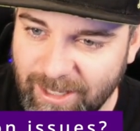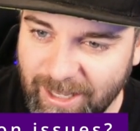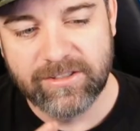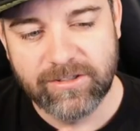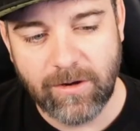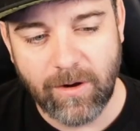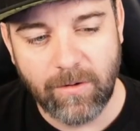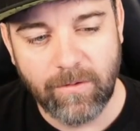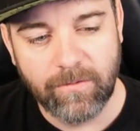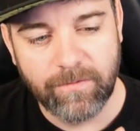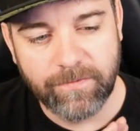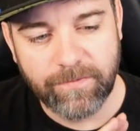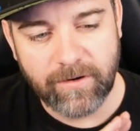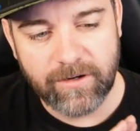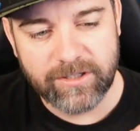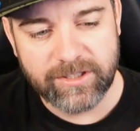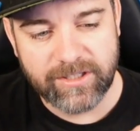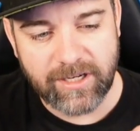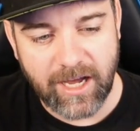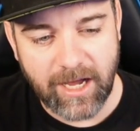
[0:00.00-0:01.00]
So
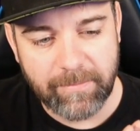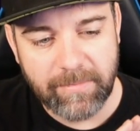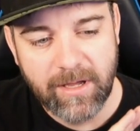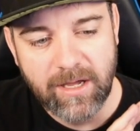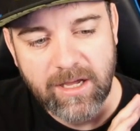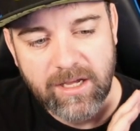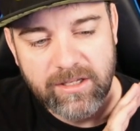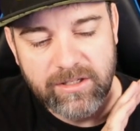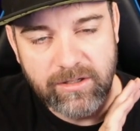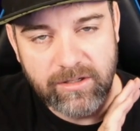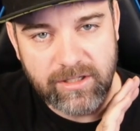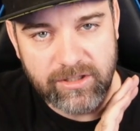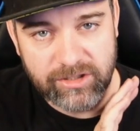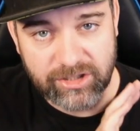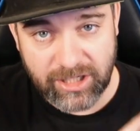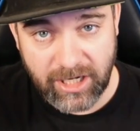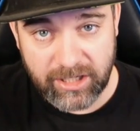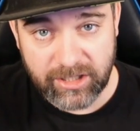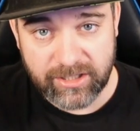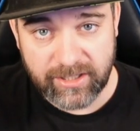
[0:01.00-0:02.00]
first up, you can
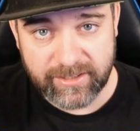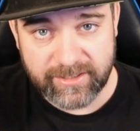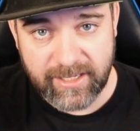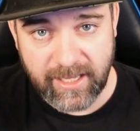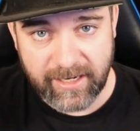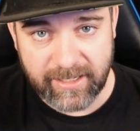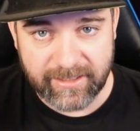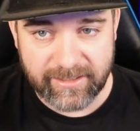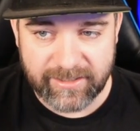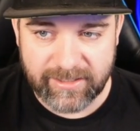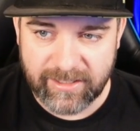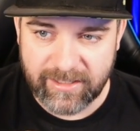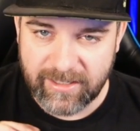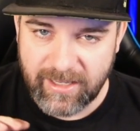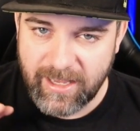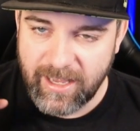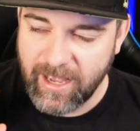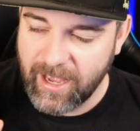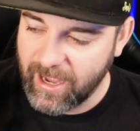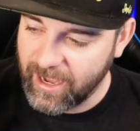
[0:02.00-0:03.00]
change the settings.
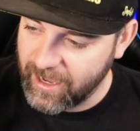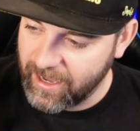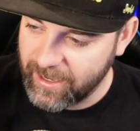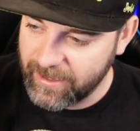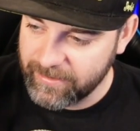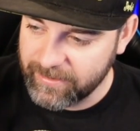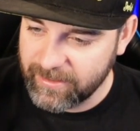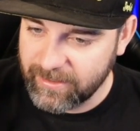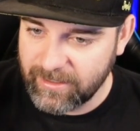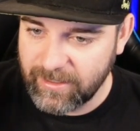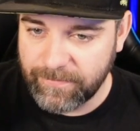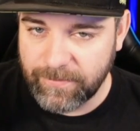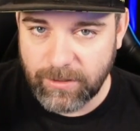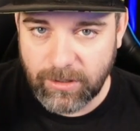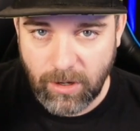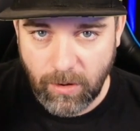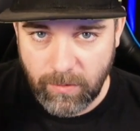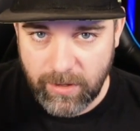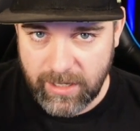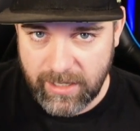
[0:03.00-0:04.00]
If you
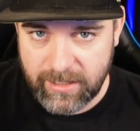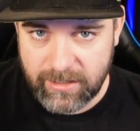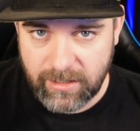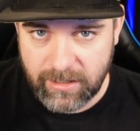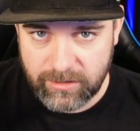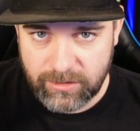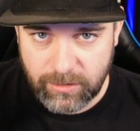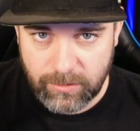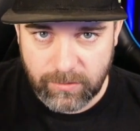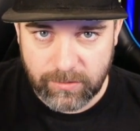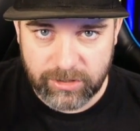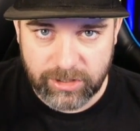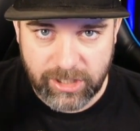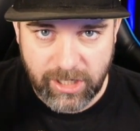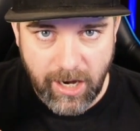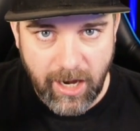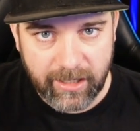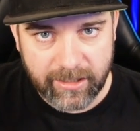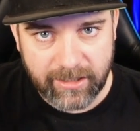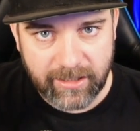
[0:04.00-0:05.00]
go into
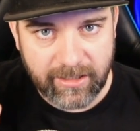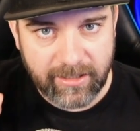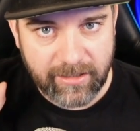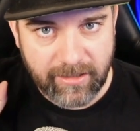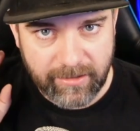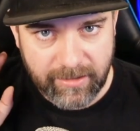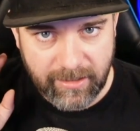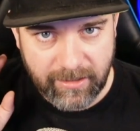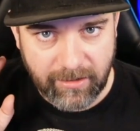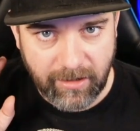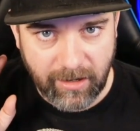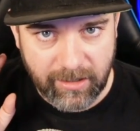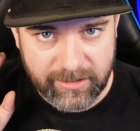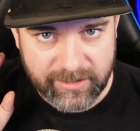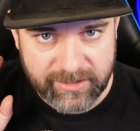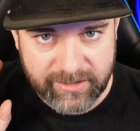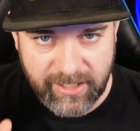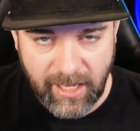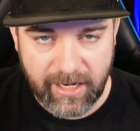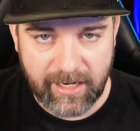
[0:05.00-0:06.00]
Chiaki, there are
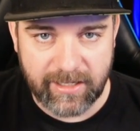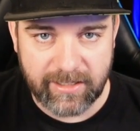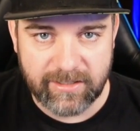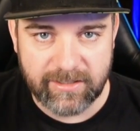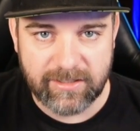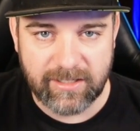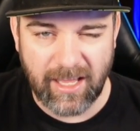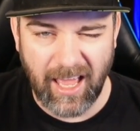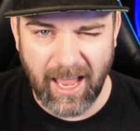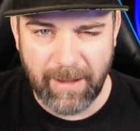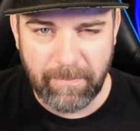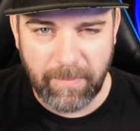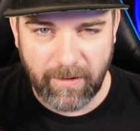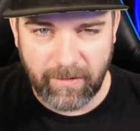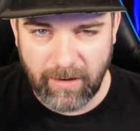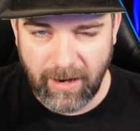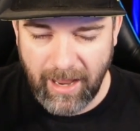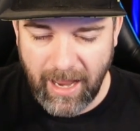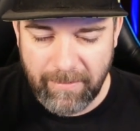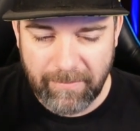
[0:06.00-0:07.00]
settings.
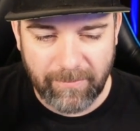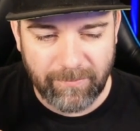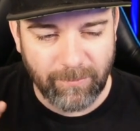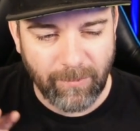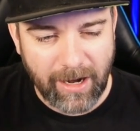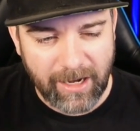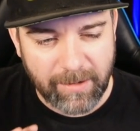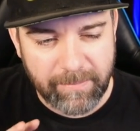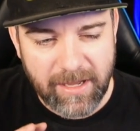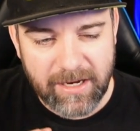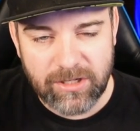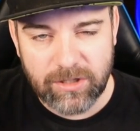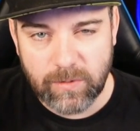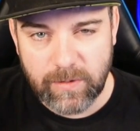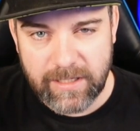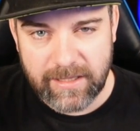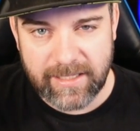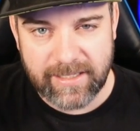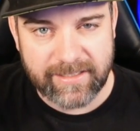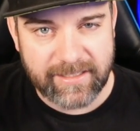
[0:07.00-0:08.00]
I recommend
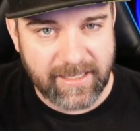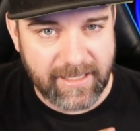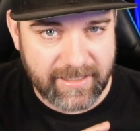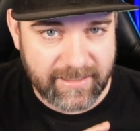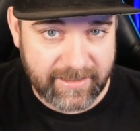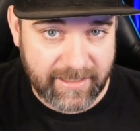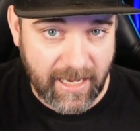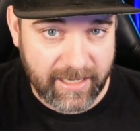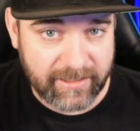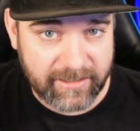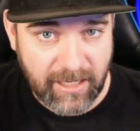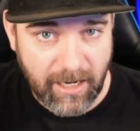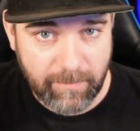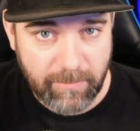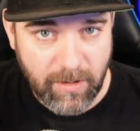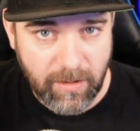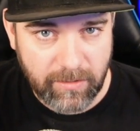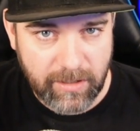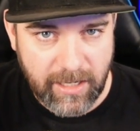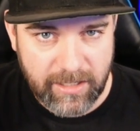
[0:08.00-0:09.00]
doing this in desktop
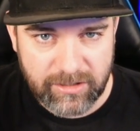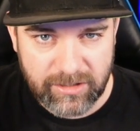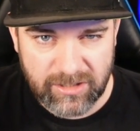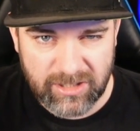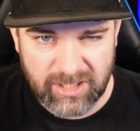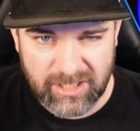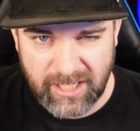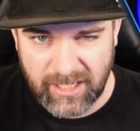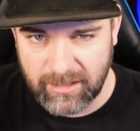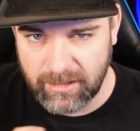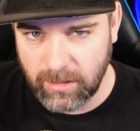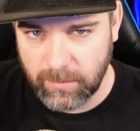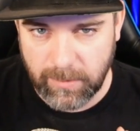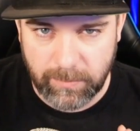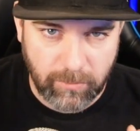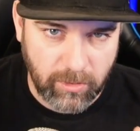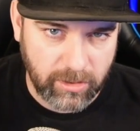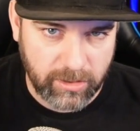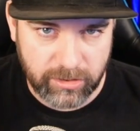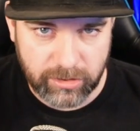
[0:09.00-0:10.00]
mode, as you just get a little bit
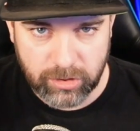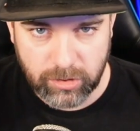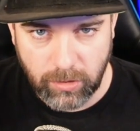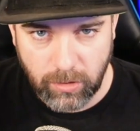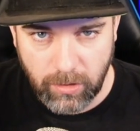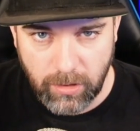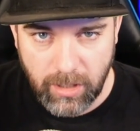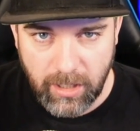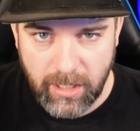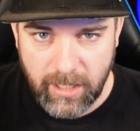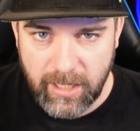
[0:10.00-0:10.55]
more control.